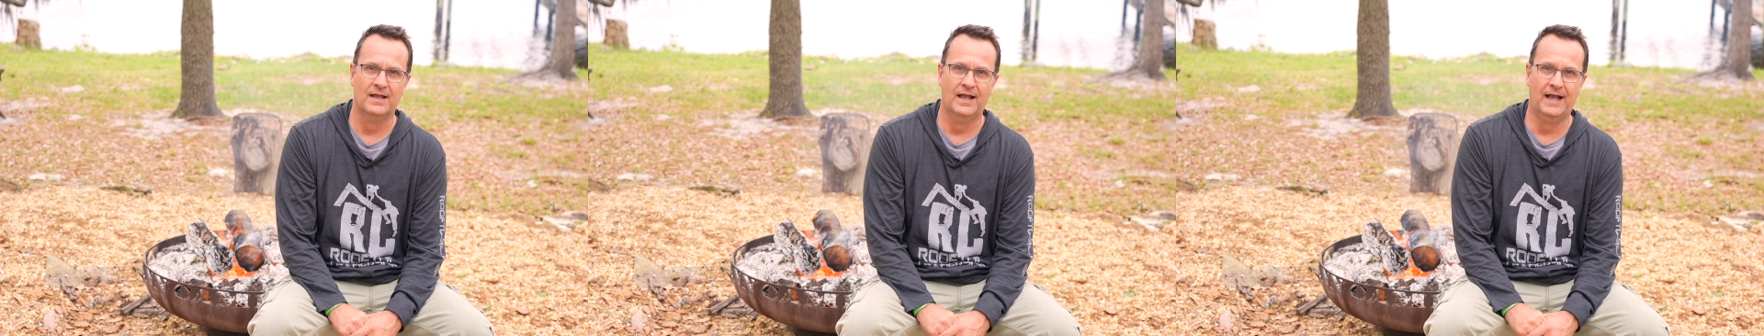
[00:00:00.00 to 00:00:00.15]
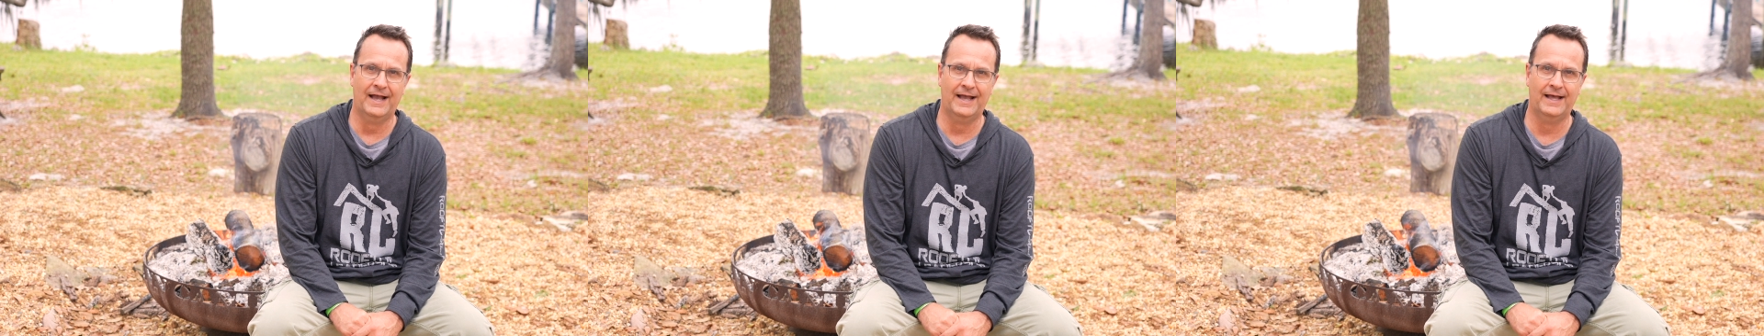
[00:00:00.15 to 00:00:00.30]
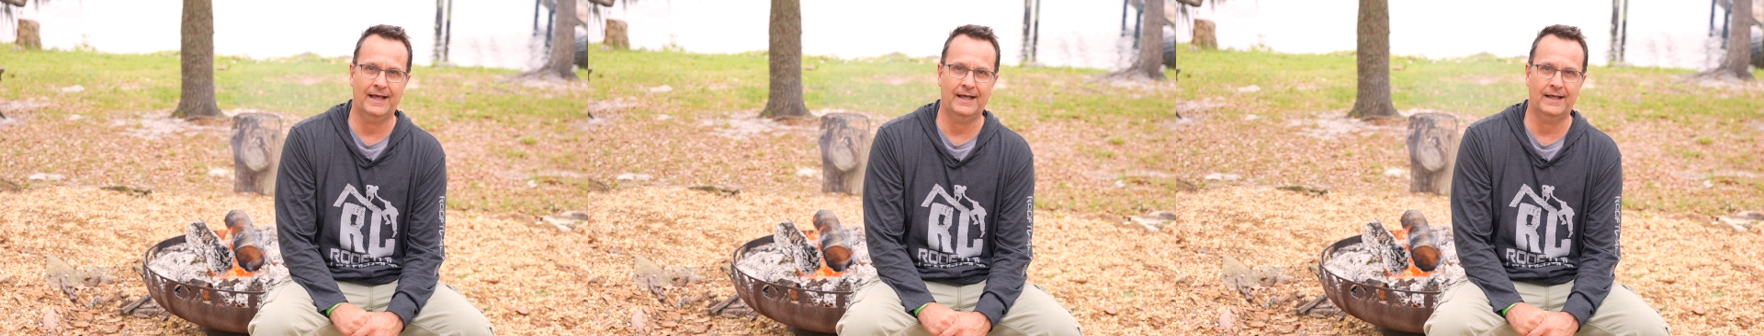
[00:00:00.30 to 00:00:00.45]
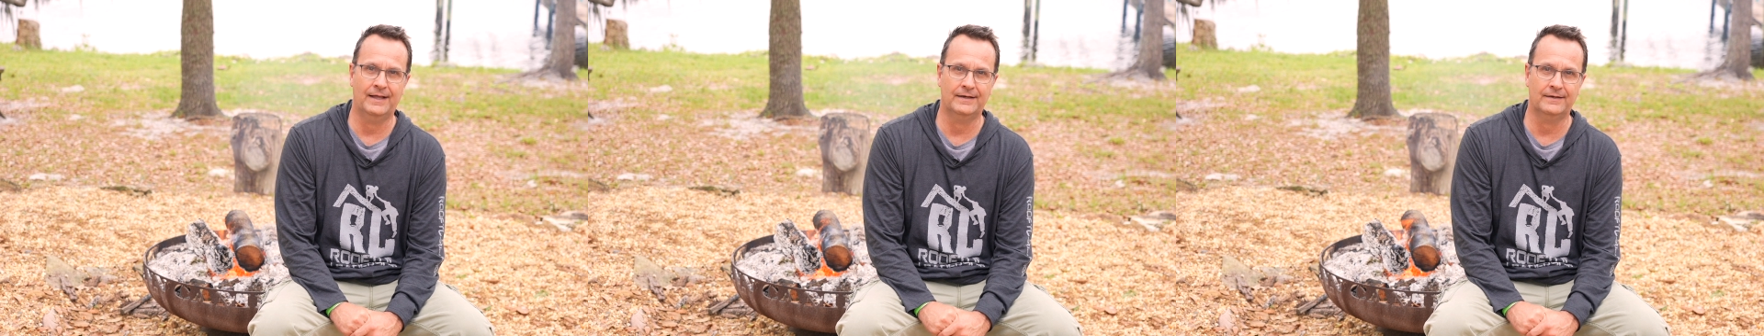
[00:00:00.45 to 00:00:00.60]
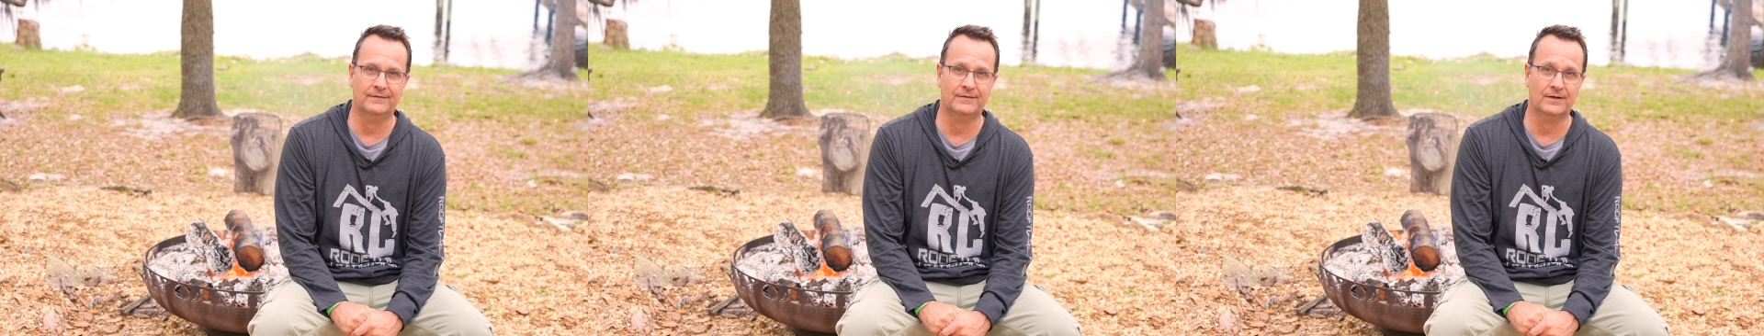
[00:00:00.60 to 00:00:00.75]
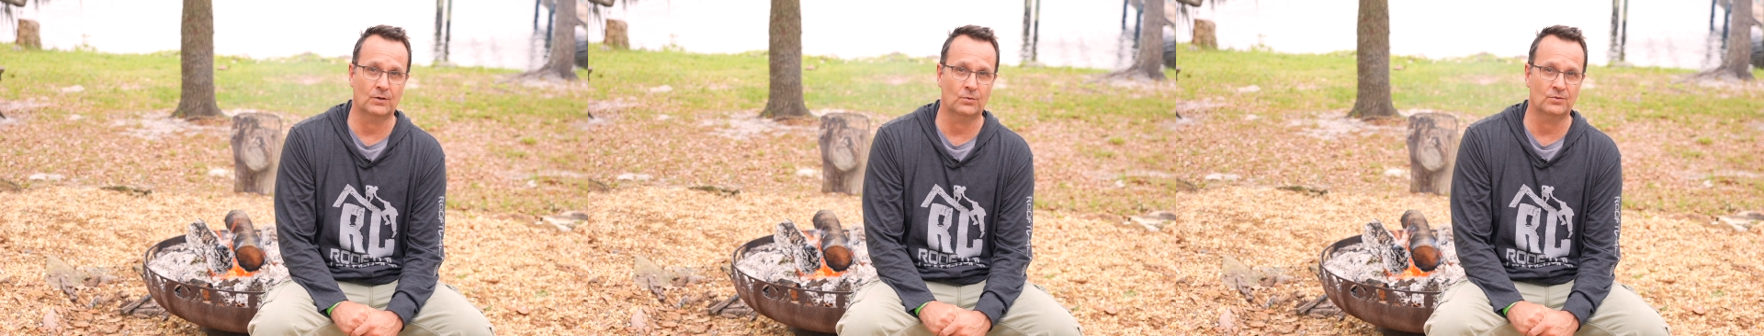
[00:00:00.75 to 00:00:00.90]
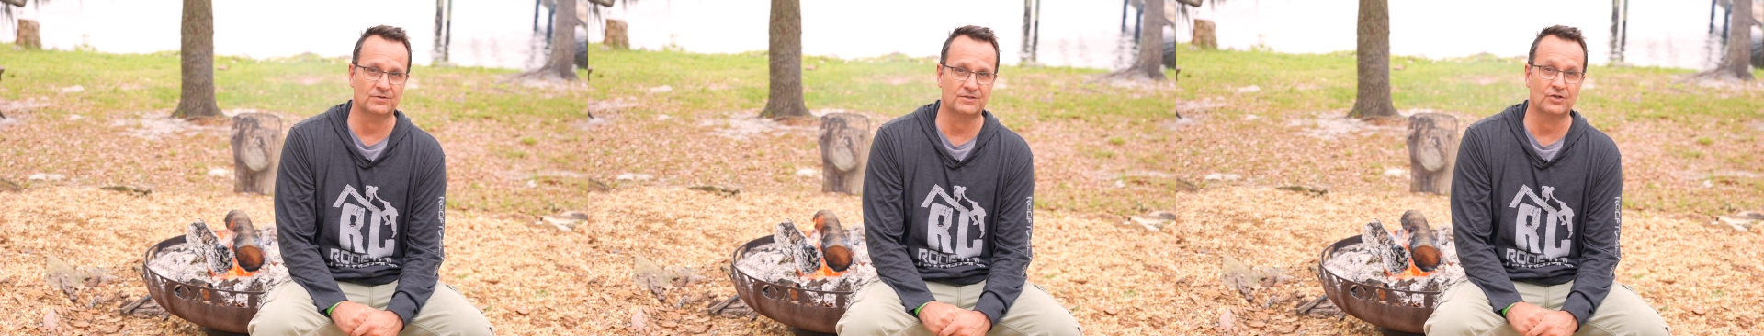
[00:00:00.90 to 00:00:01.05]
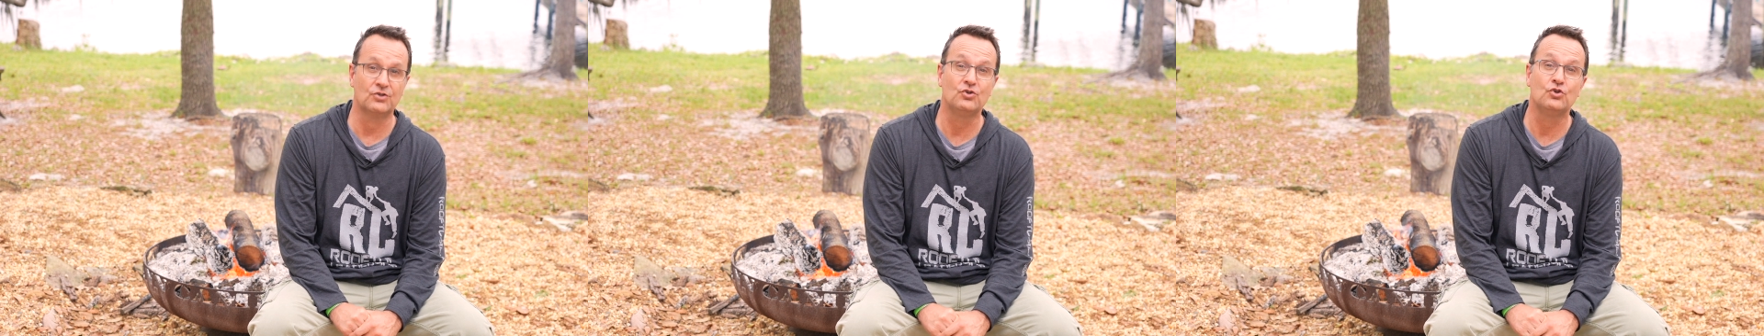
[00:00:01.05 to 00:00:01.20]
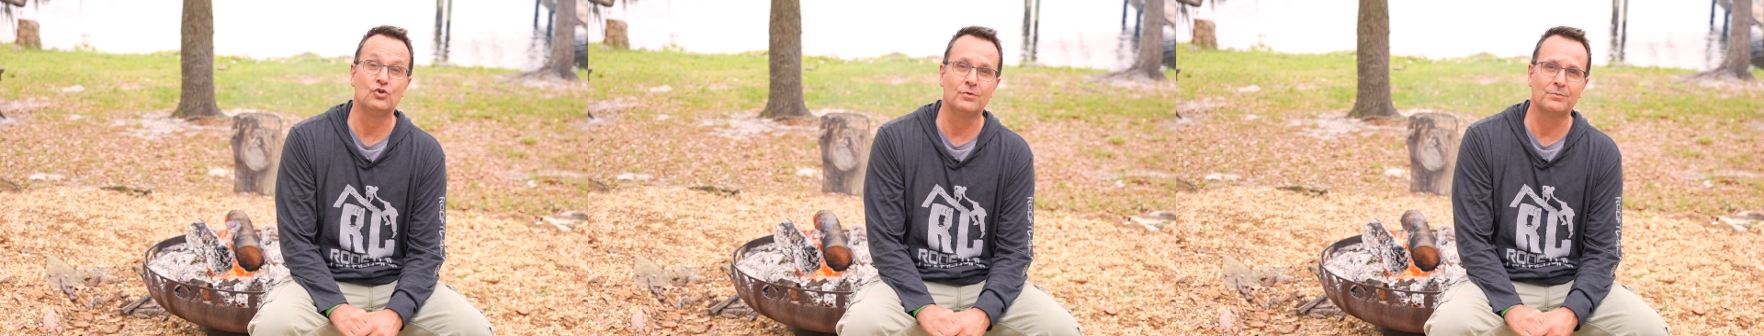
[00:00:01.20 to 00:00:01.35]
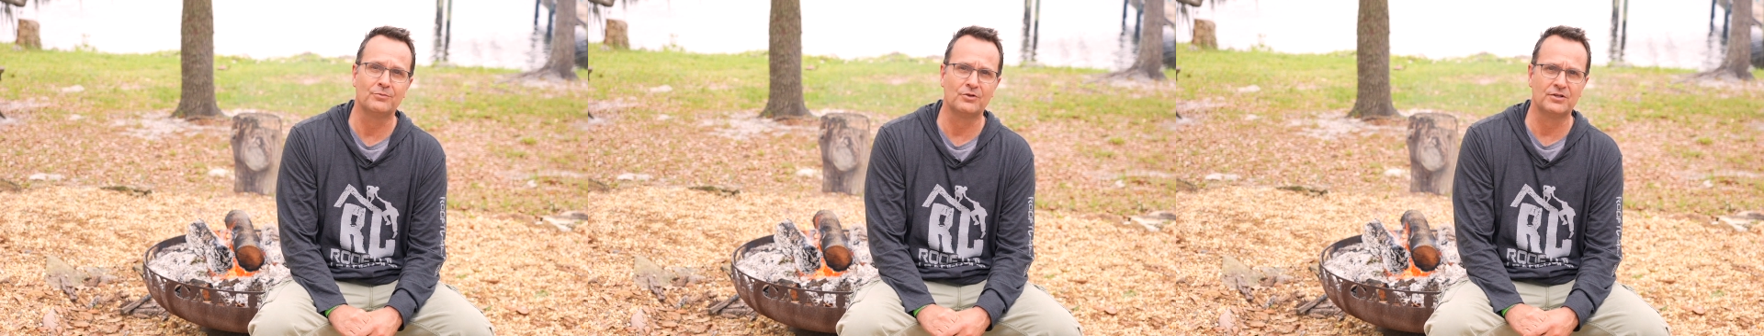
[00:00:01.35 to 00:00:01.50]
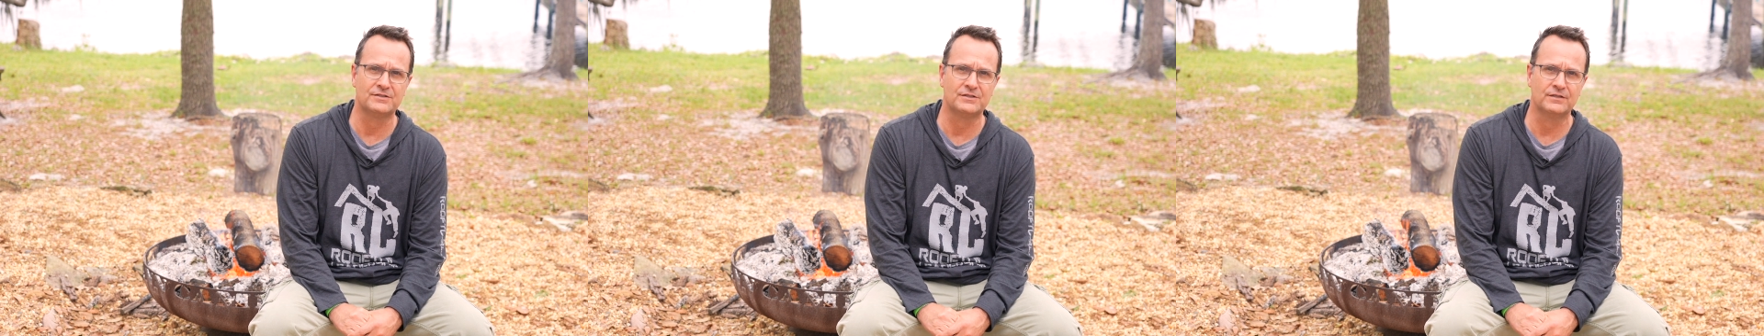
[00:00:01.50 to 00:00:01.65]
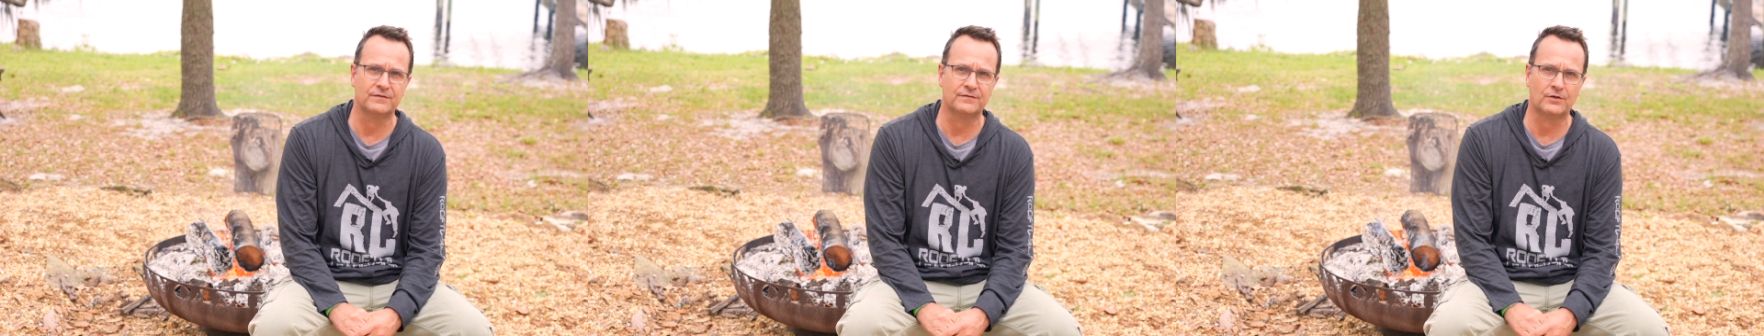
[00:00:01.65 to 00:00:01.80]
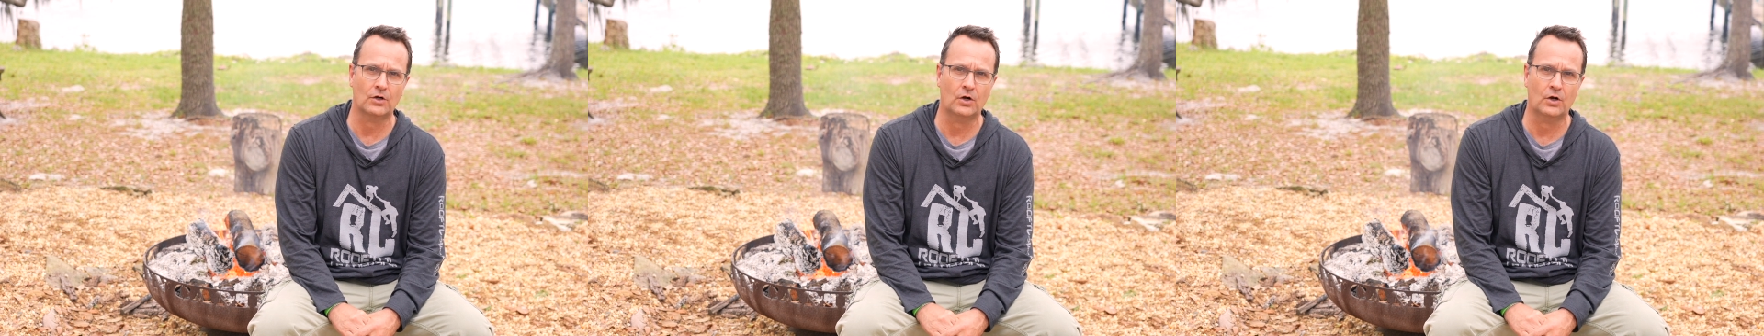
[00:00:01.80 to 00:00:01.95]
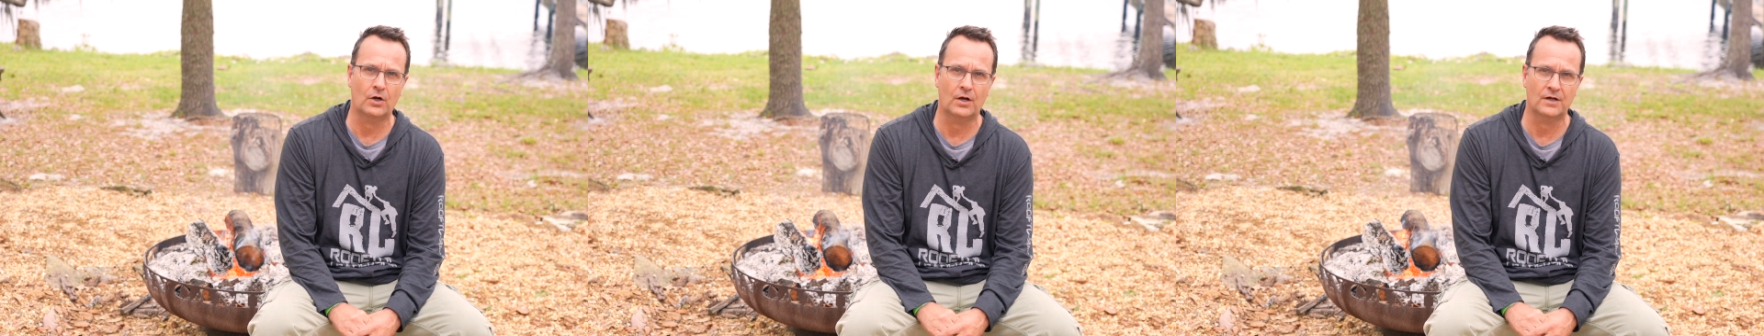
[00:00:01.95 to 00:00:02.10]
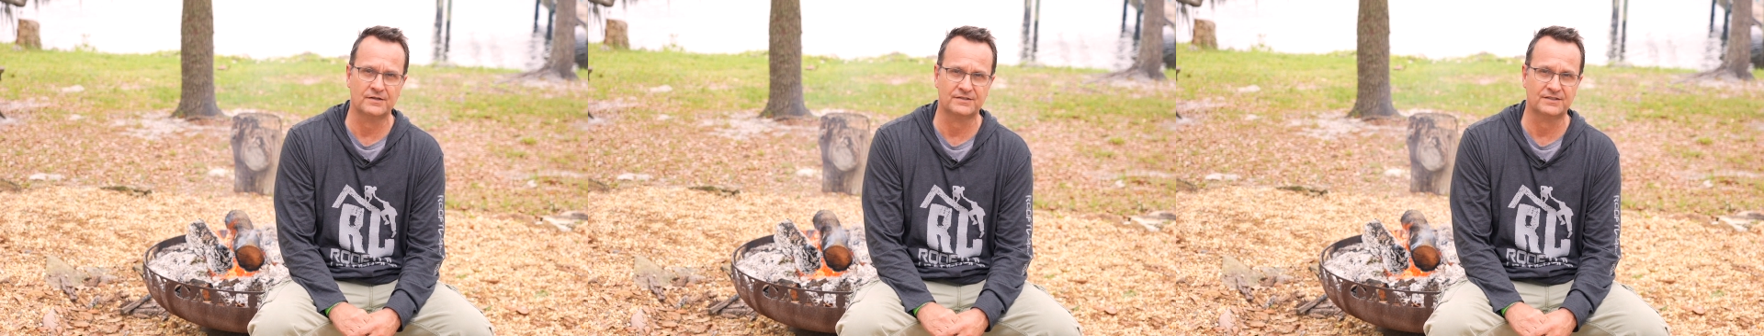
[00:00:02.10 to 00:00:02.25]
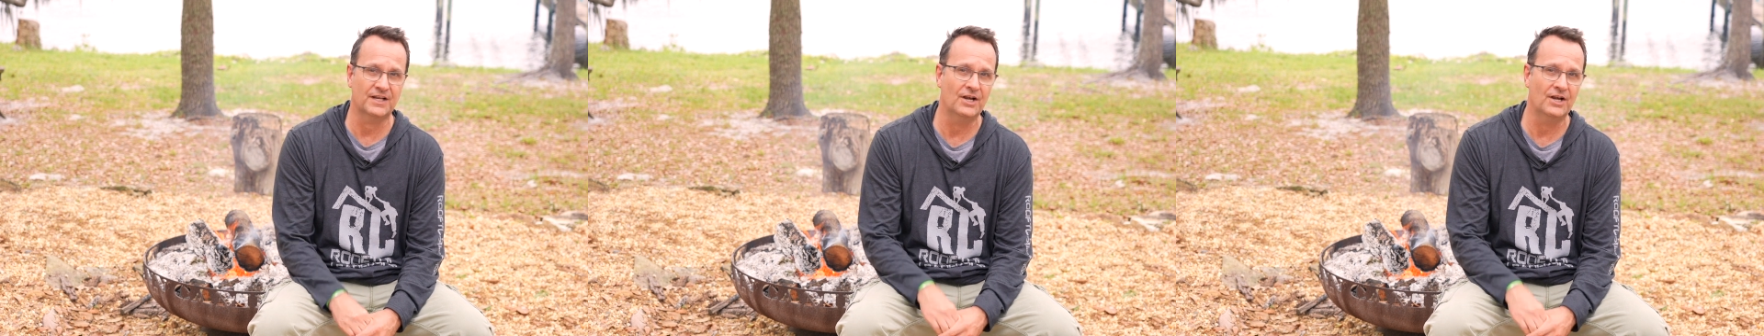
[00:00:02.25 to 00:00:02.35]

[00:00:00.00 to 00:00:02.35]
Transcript: and there was a cumulative cost,